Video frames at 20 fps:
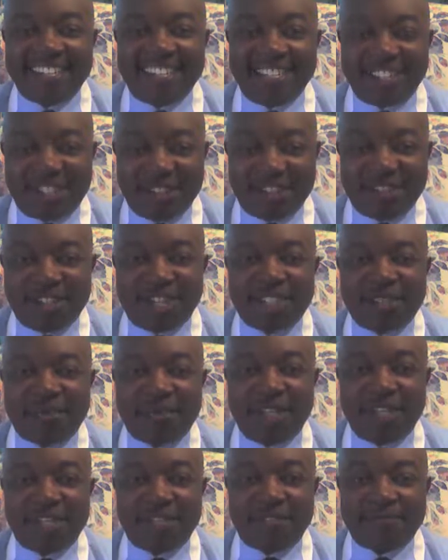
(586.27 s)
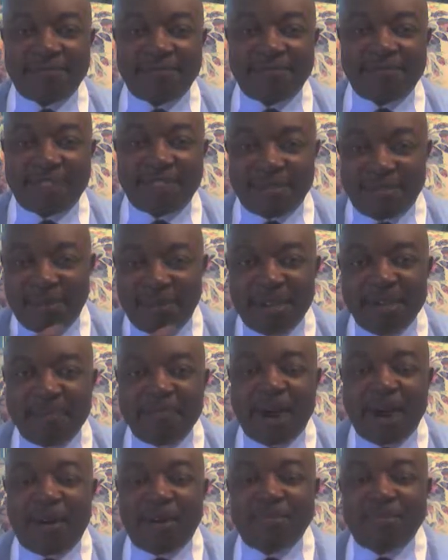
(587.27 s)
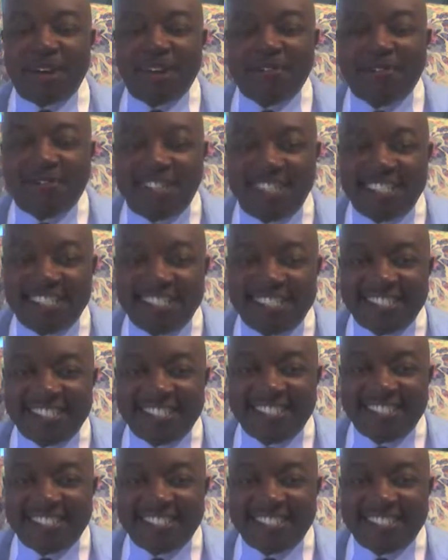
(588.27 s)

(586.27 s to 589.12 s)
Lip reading: Until next week, be empowered, my friend.